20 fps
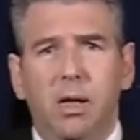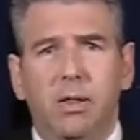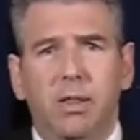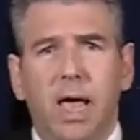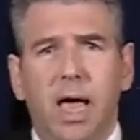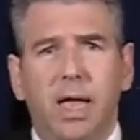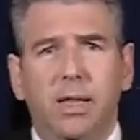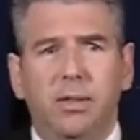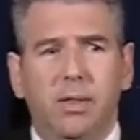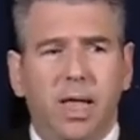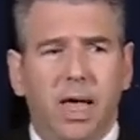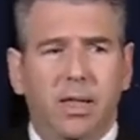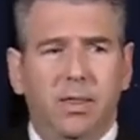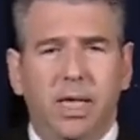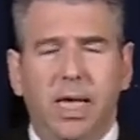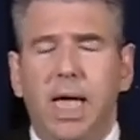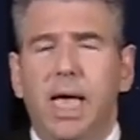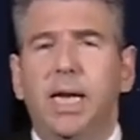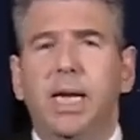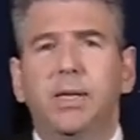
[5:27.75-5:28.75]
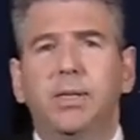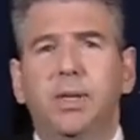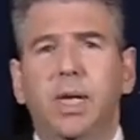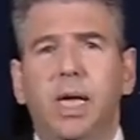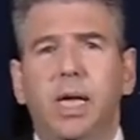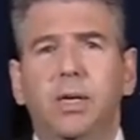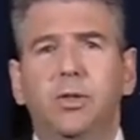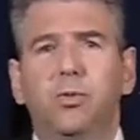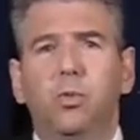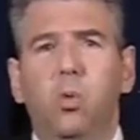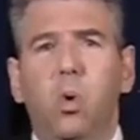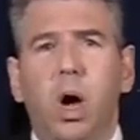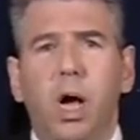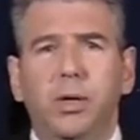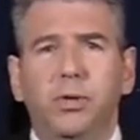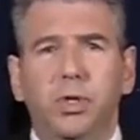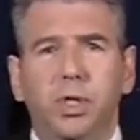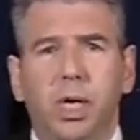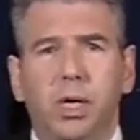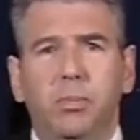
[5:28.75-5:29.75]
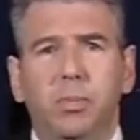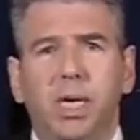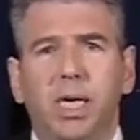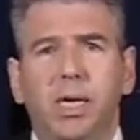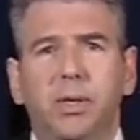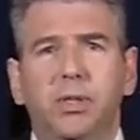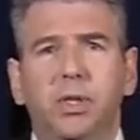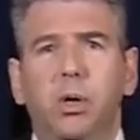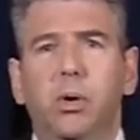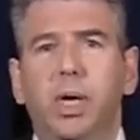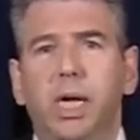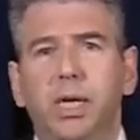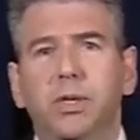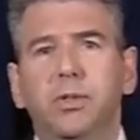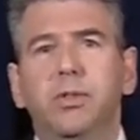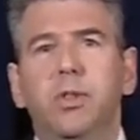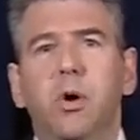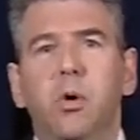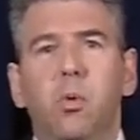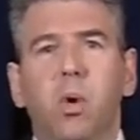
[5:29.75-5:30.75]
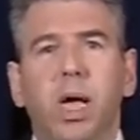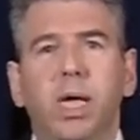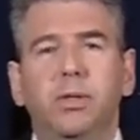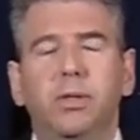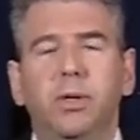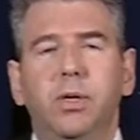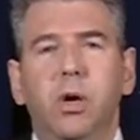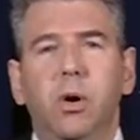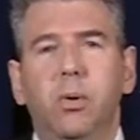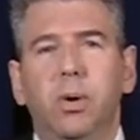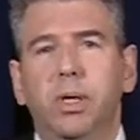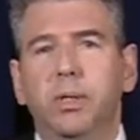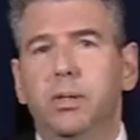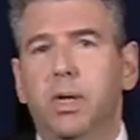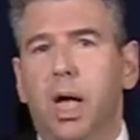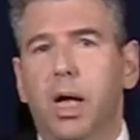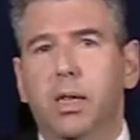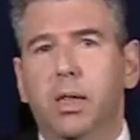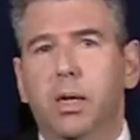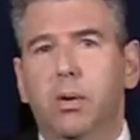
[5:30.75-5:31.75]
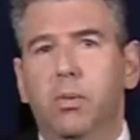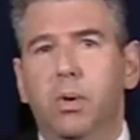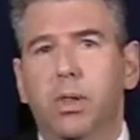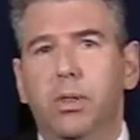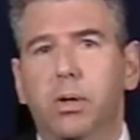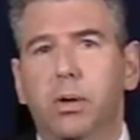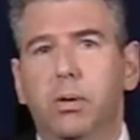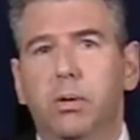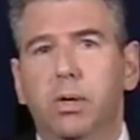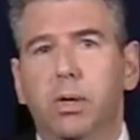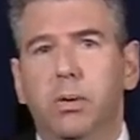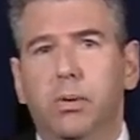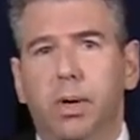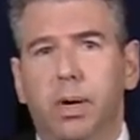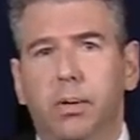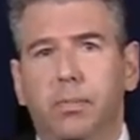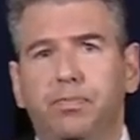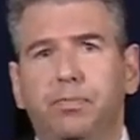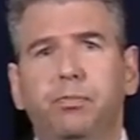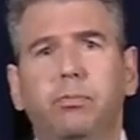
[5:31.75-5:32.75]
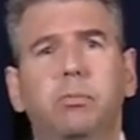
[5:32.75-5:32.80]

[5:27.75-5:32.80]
that the NSA is watching, because there is no way to know exactly what they're doing.